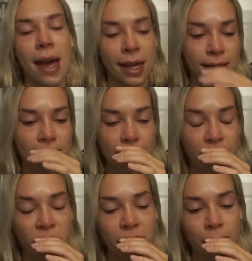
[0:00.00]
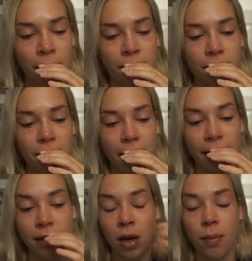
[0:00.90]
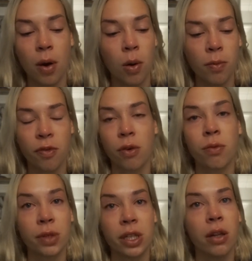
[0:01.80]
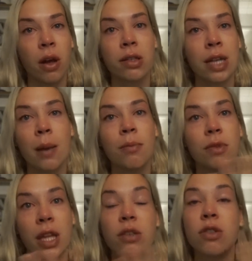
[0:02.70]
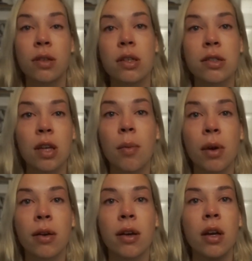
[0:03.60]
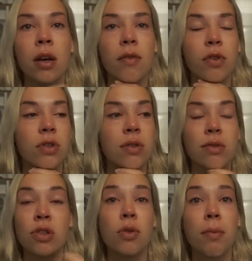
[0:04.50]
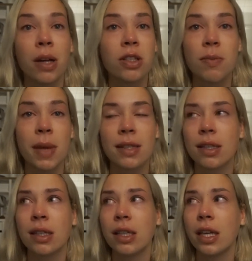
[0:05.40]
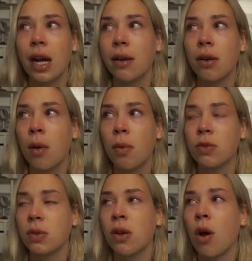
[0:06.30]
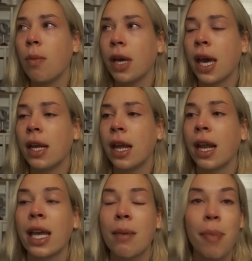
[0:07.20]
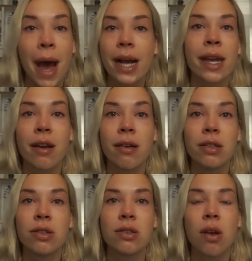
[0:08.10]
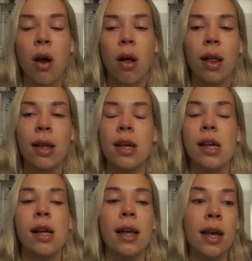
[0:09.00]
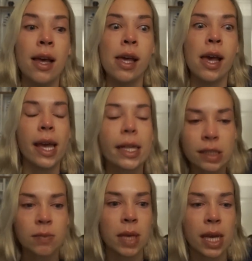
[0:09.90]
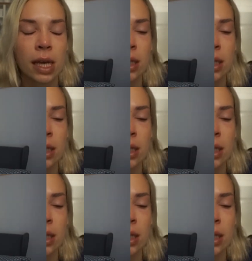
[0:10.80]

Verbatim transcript: And every time I come home for a really long time, like during the summer, for 2 months basically, I almost was home again, and I get back here, it just, hits me.